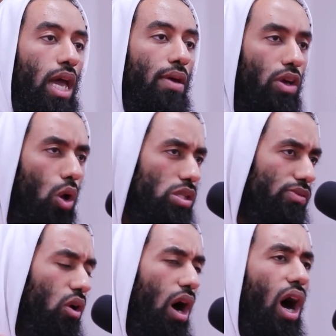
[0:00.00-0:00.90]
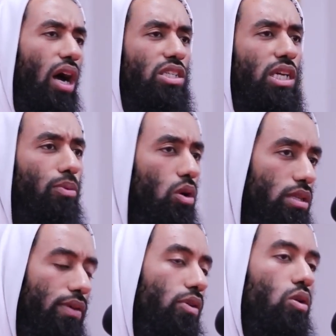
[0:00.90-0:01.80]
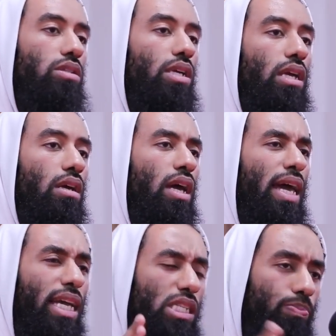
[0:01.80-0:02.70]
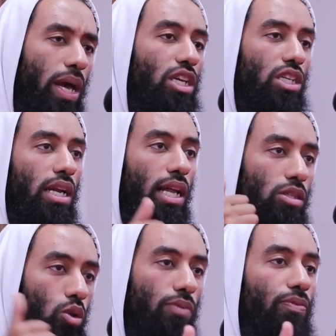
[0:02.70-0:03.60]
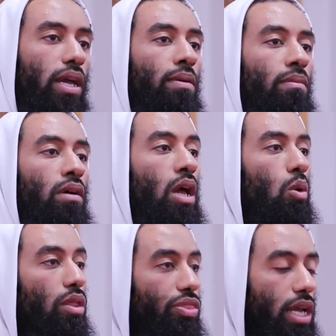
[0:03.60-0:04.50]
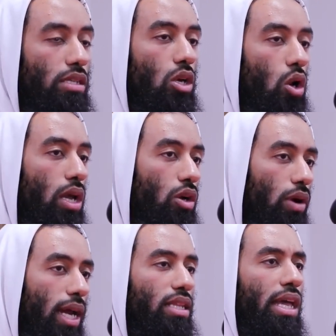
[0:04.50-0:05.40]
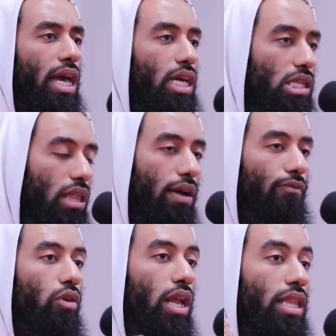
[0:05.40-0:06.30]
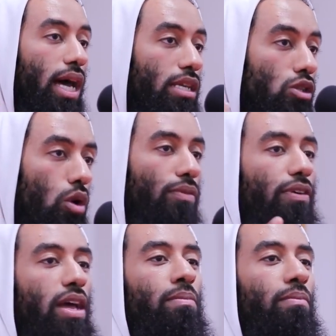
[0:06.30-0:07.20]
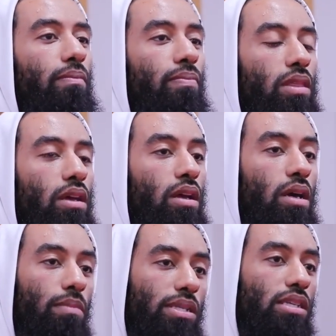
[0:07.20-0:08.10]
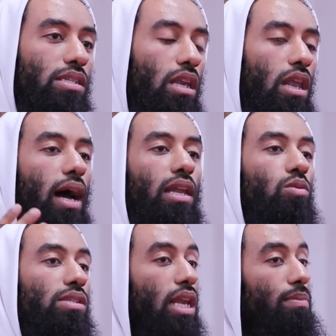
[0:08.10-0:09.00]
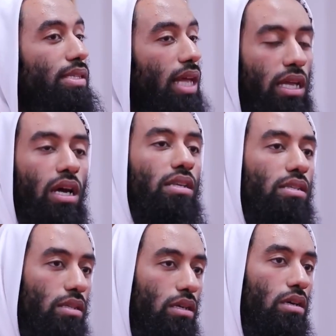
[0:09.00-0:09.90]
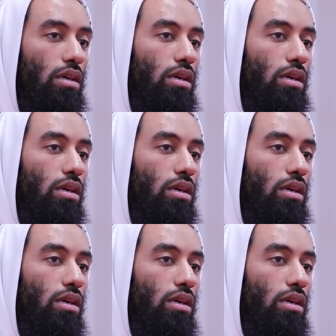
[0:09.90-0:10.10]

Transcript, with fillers: If he goes through a hardship or a difficulty, he's patient and that's good for him. When things are going great, he's thankful and that is good for him. Messenger of Allah is telling us